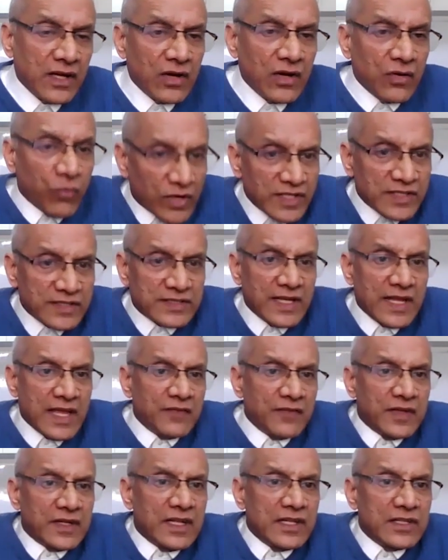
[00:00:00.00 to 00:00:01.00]
what is the
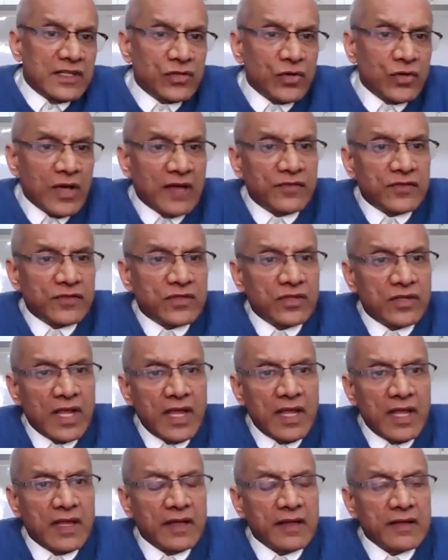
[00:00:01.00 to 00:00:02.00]
evidence you have
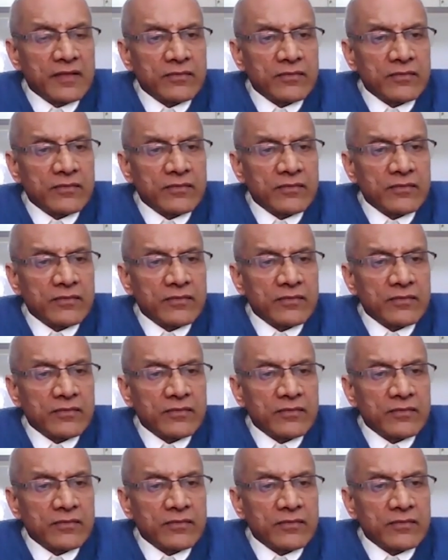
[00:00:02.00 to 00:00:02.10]
today?